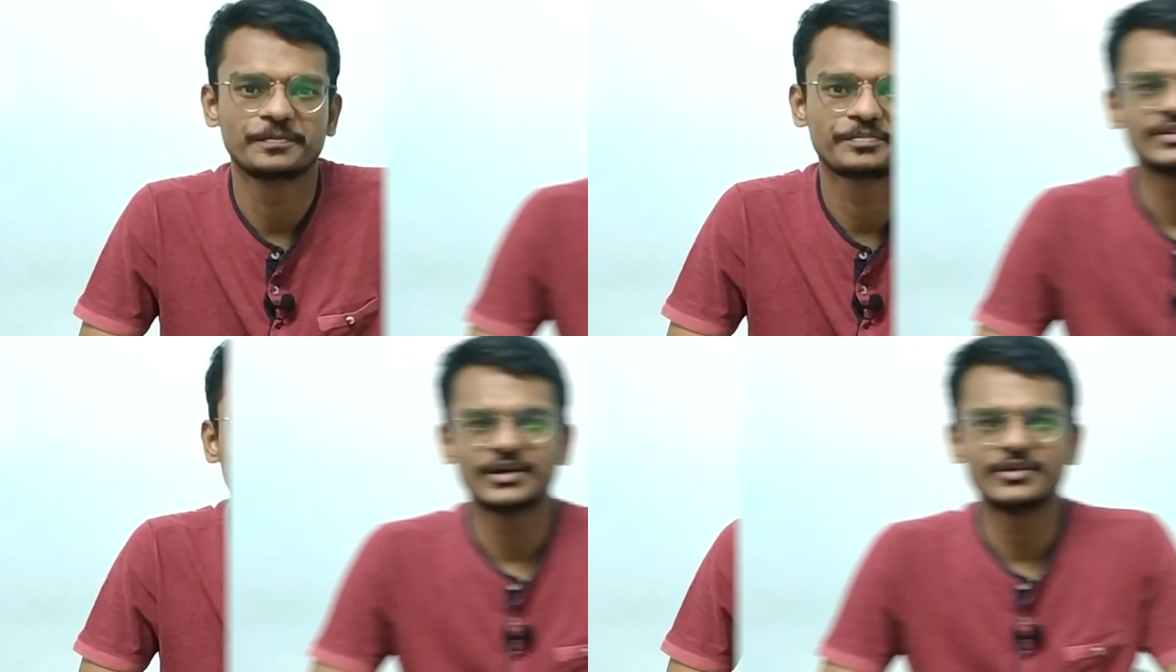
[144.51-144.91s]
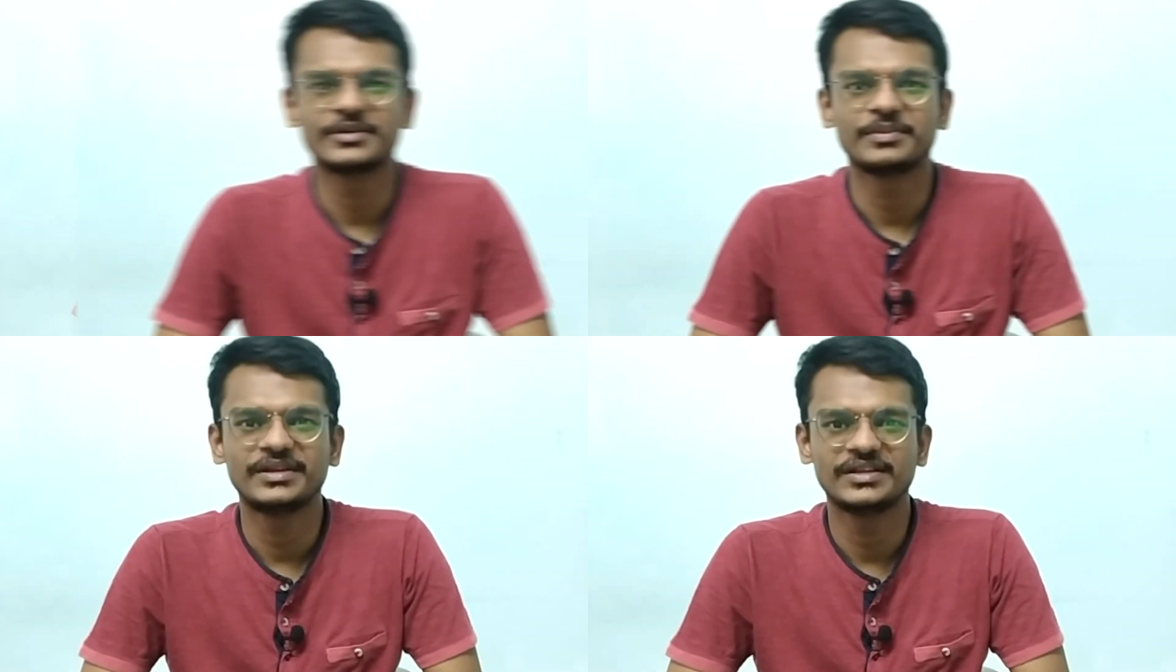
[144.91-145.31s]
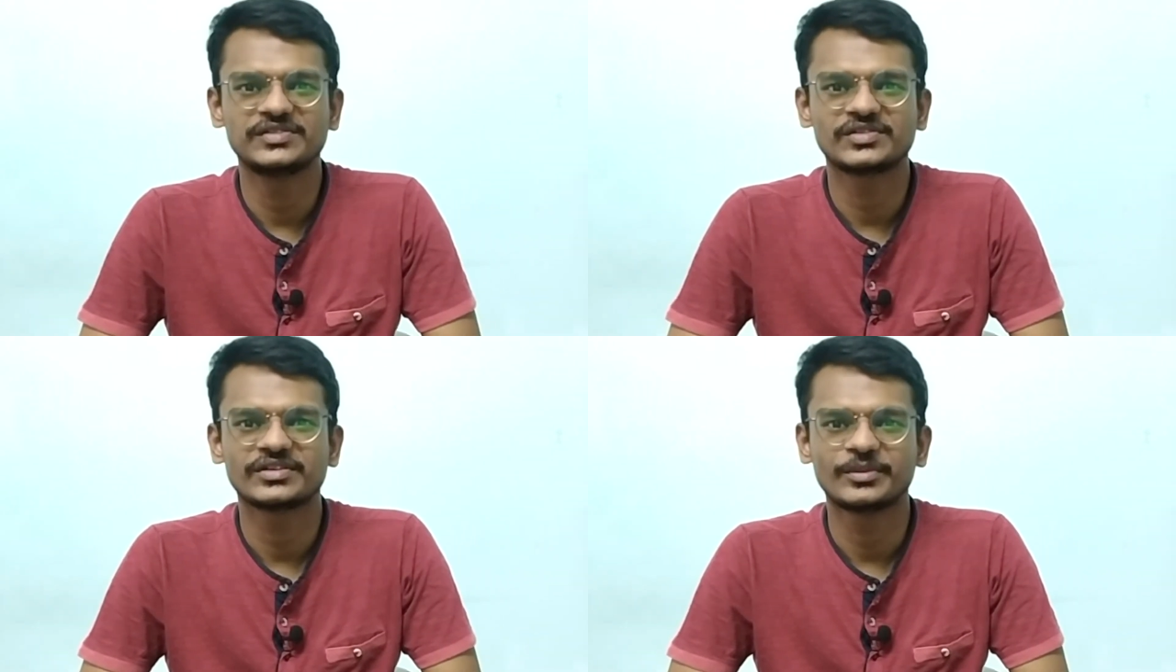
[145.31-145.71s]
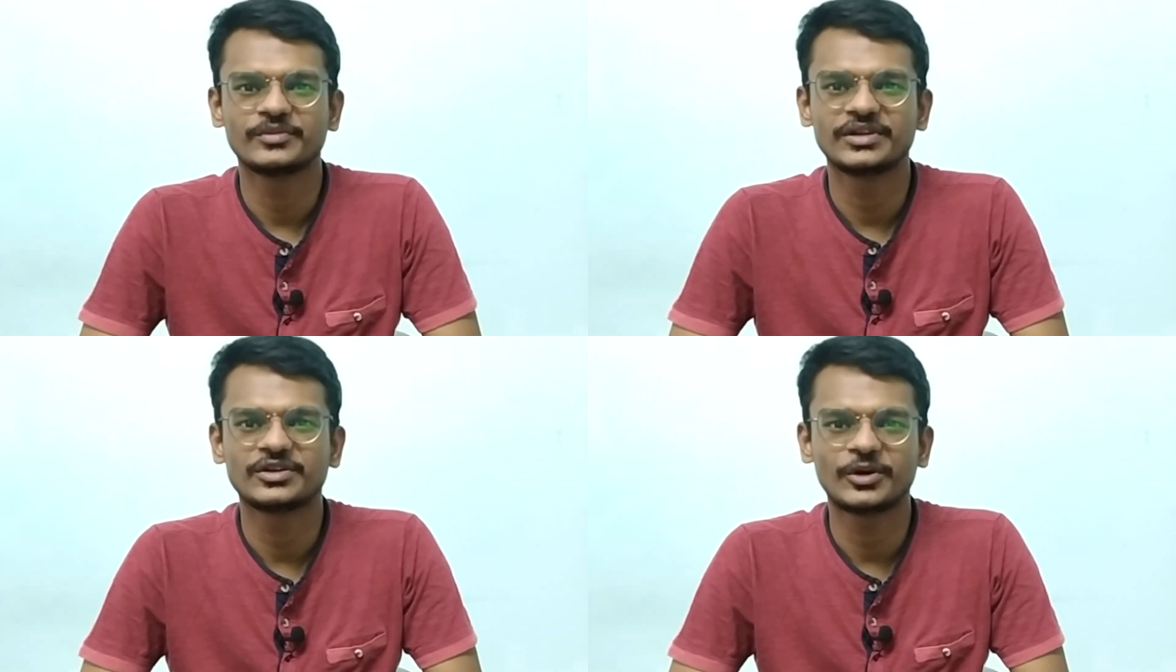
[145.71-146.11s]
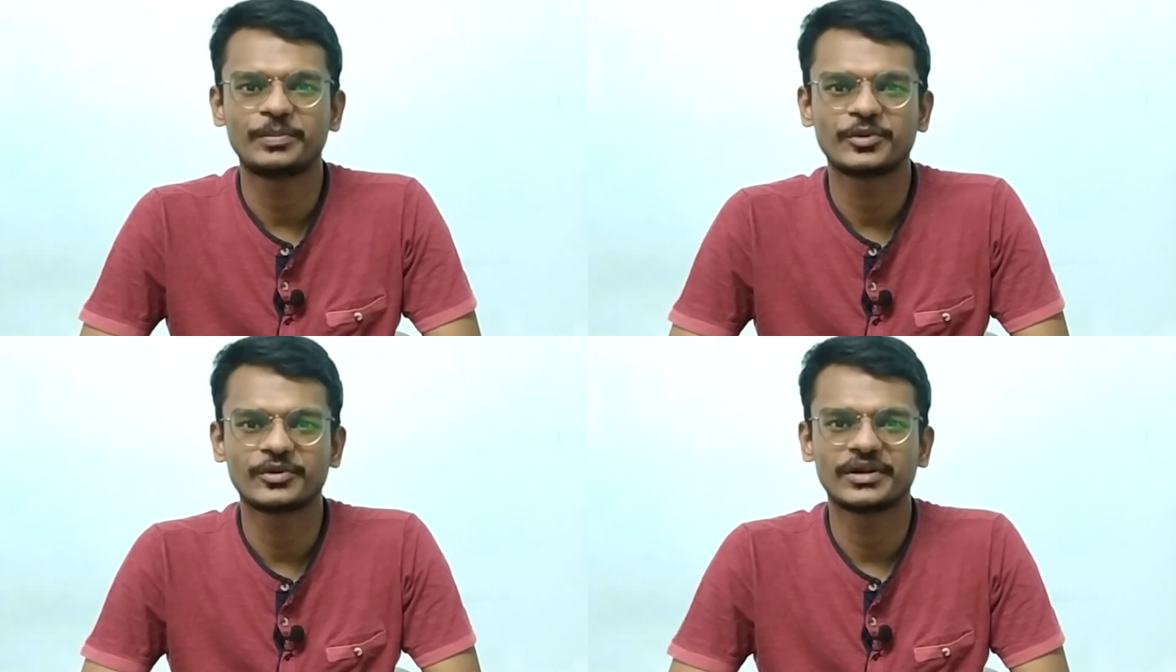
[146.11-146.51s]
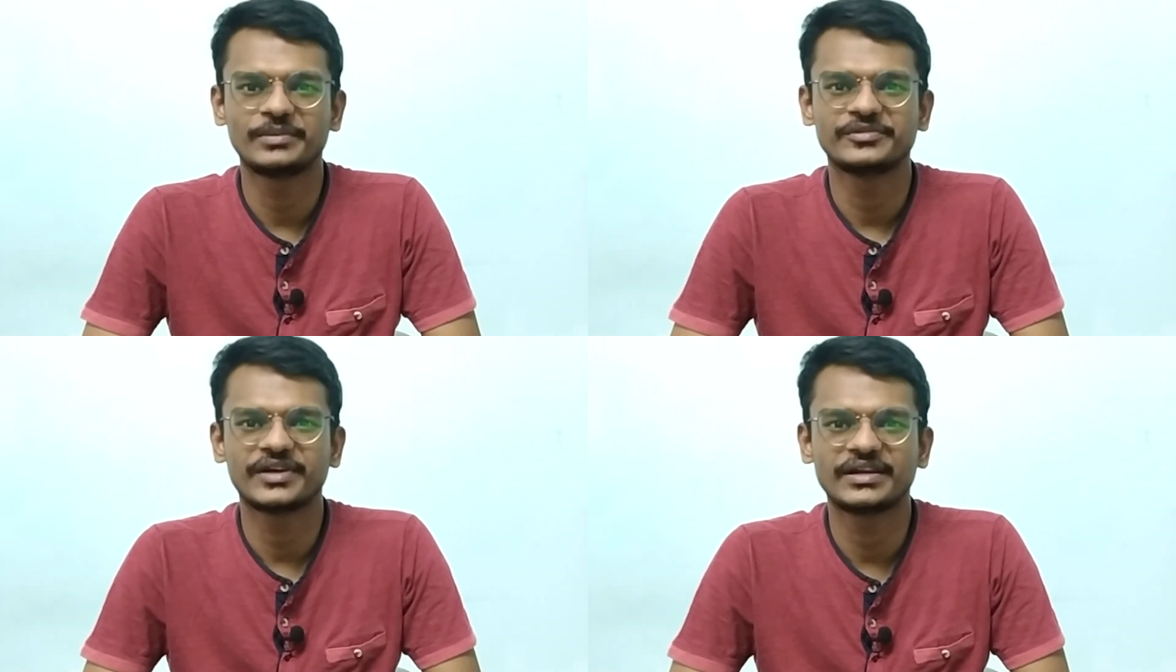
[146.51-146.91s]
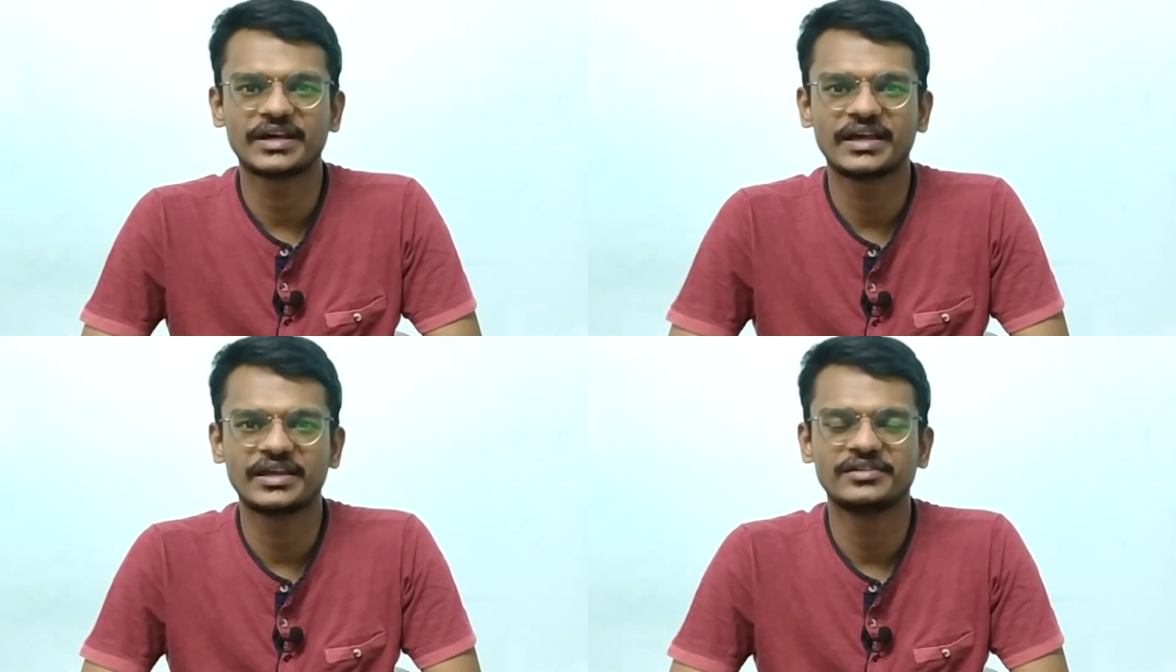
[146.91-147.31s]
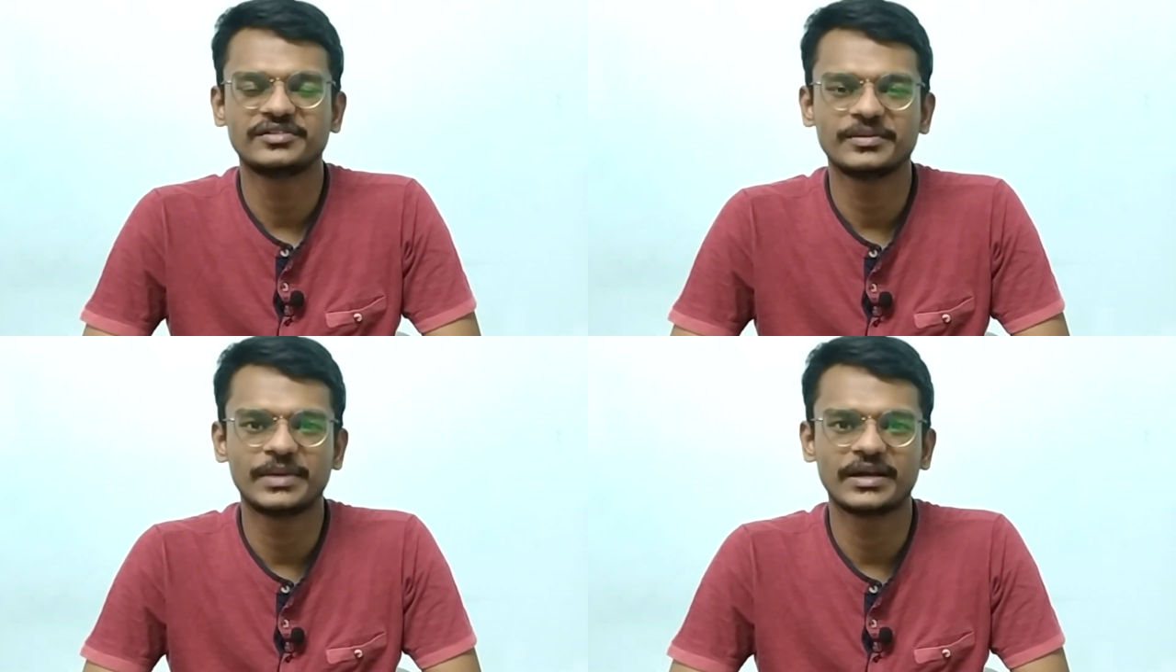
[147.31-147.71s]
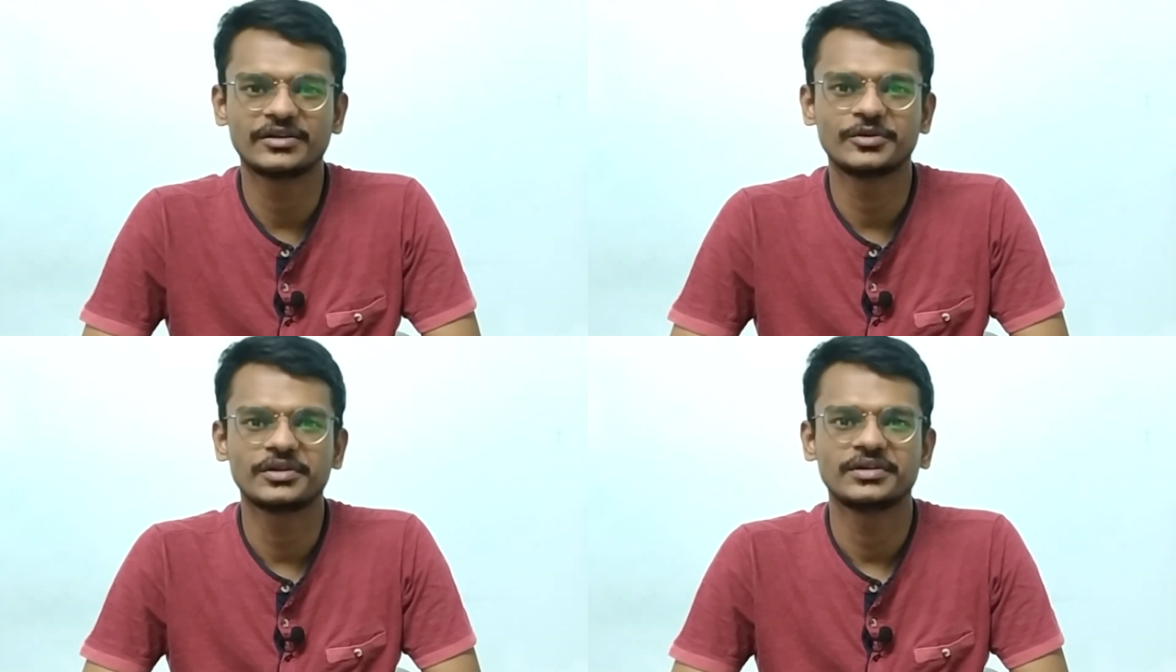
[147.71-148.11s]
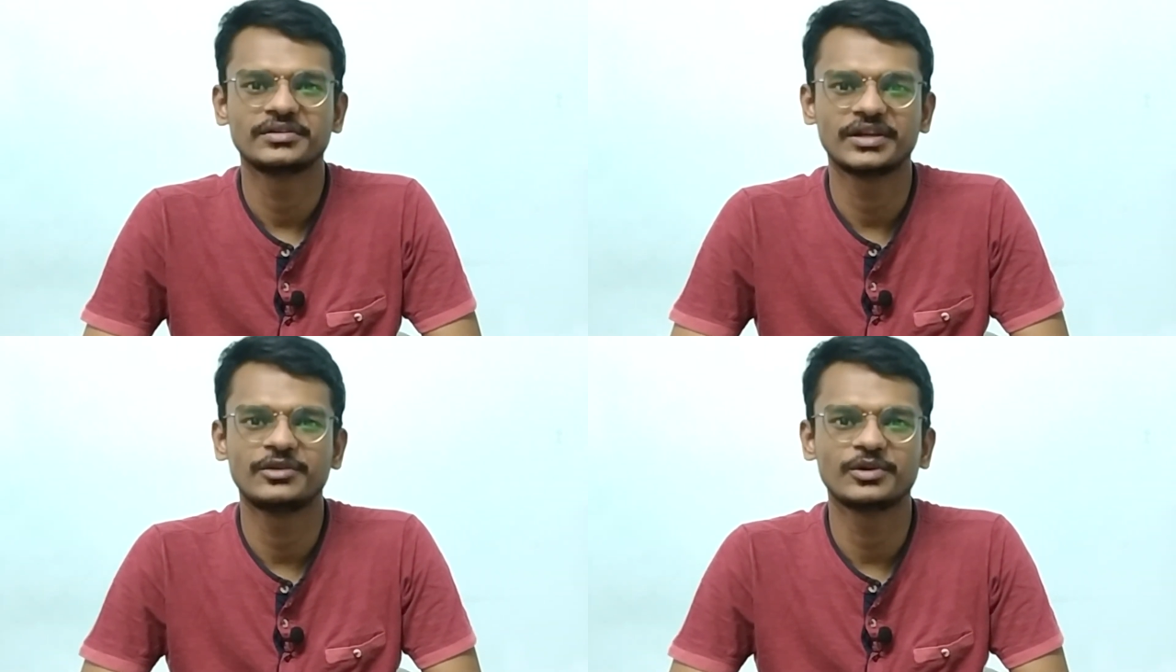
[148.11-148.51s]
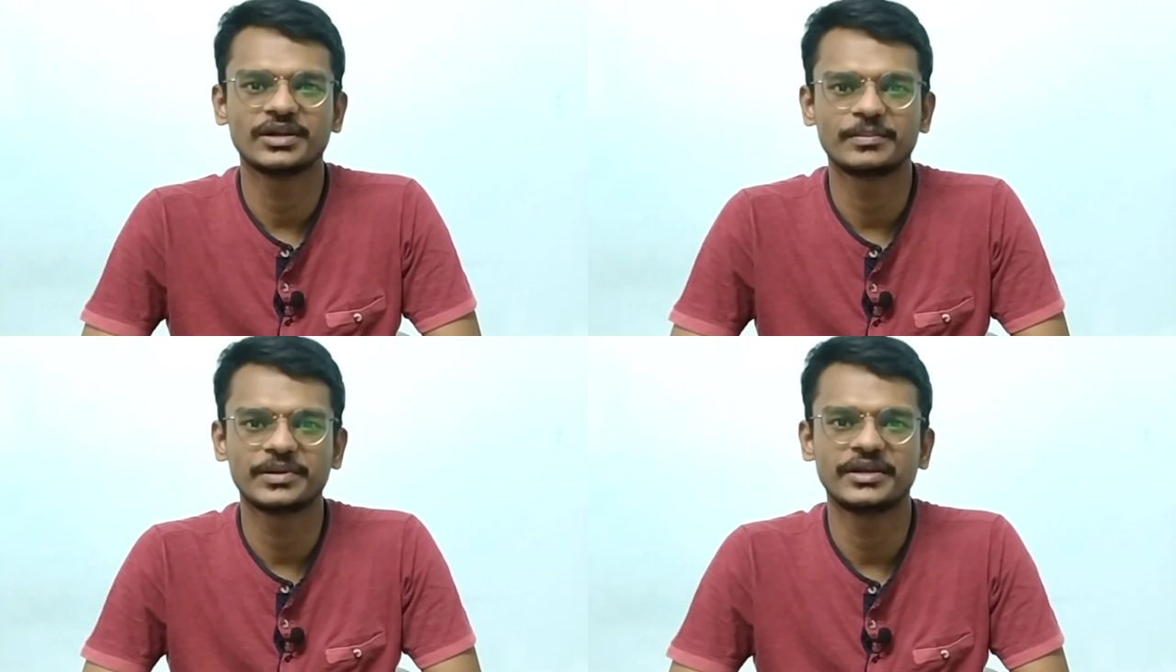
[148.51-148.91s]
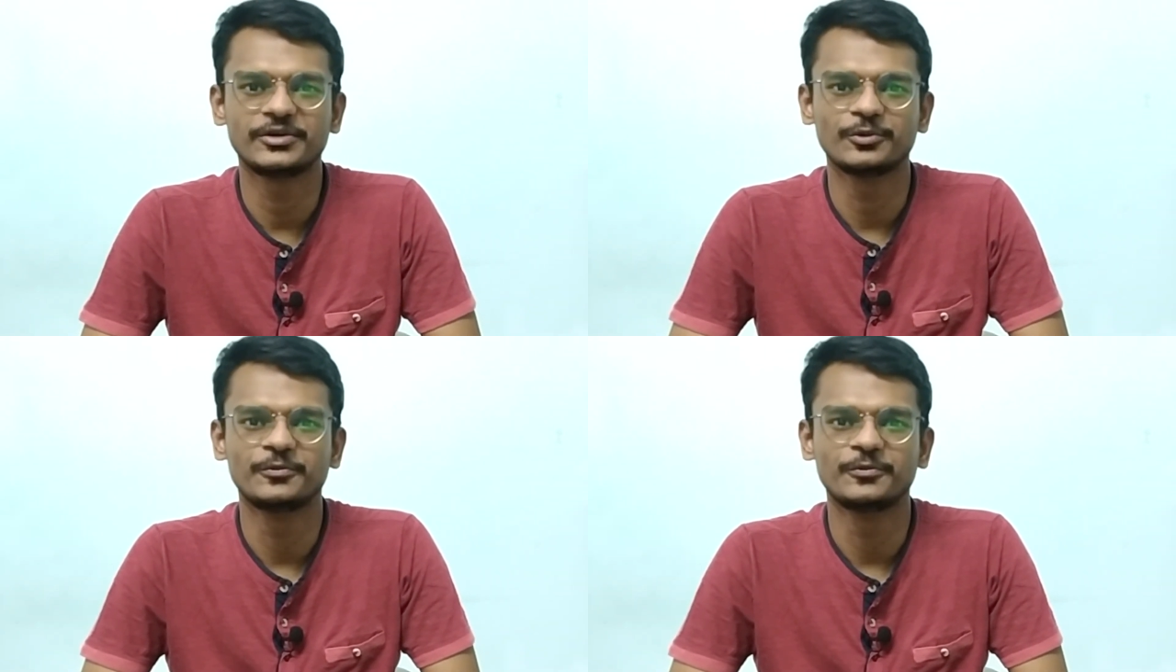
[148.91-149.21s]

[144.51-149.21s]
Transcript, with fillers: Now let me list some of the top programs at IISc Bangalore that you can apply to.